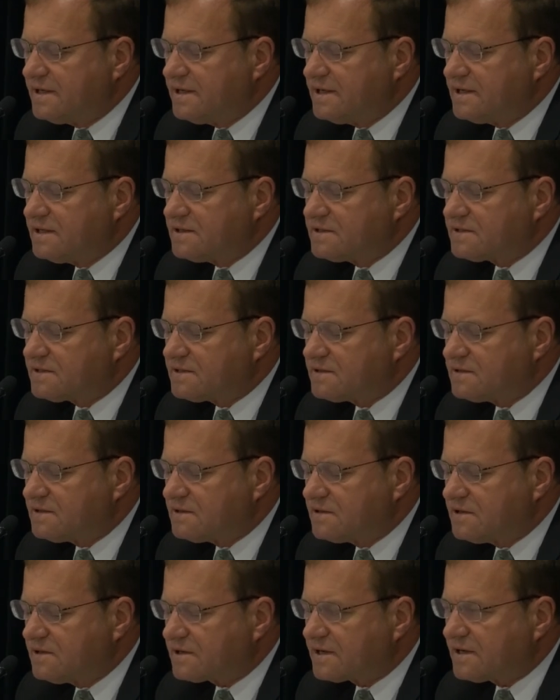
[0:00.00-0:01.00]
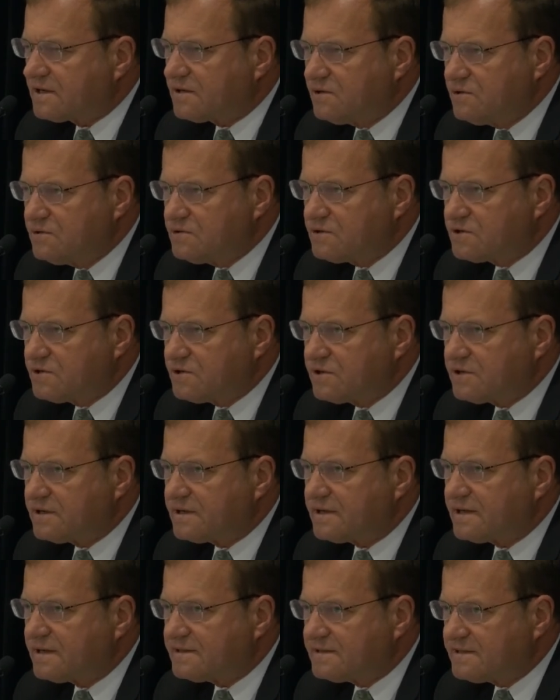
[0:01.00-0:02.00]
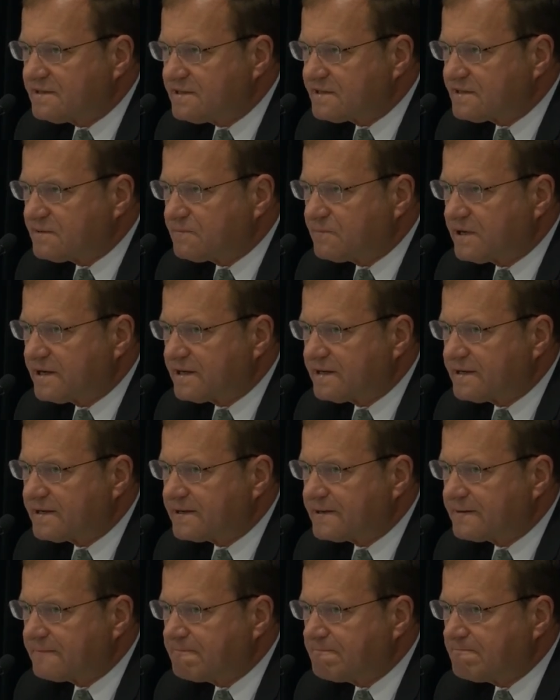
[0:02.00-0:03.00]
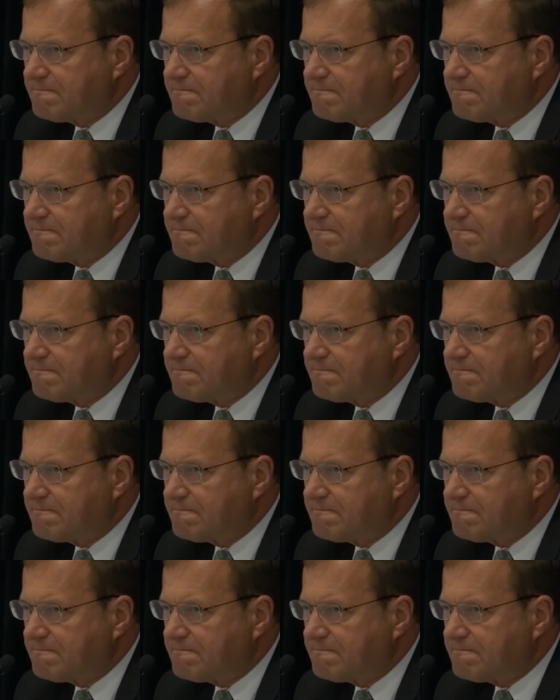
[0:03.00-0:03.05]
is look at who's good at anticipating